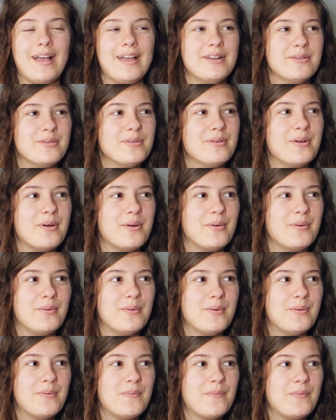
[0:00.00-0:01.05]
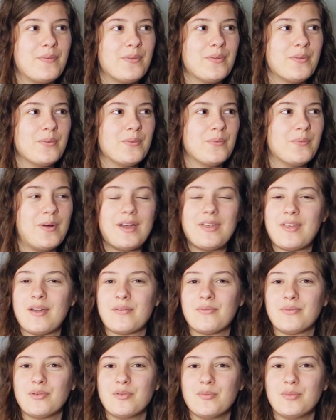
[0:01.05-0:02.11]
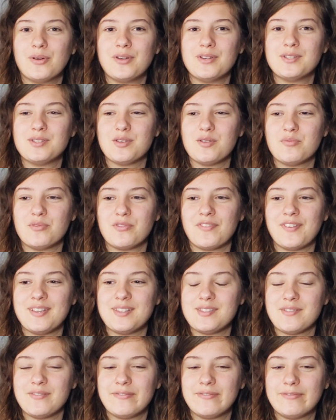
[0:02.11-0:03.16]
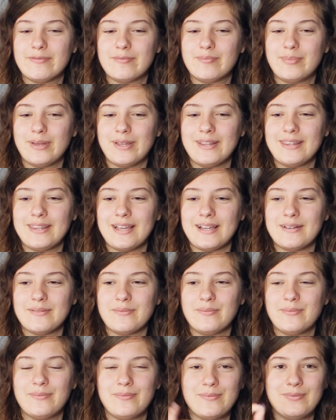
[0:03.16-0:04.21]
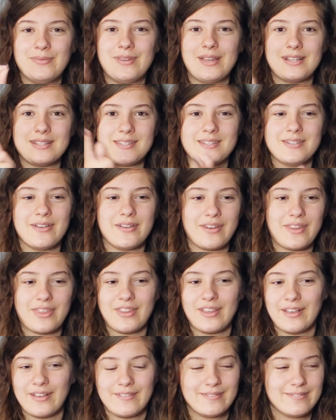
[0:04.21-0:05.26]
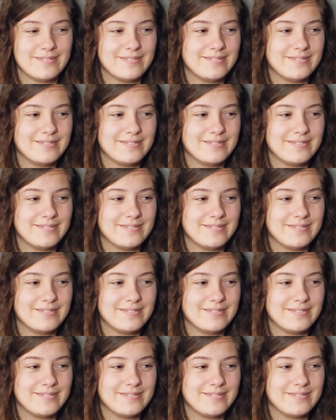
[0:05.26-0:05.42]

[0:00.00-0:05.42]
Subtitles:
I don't know why that rumor is so pervasive, but that's not a thing.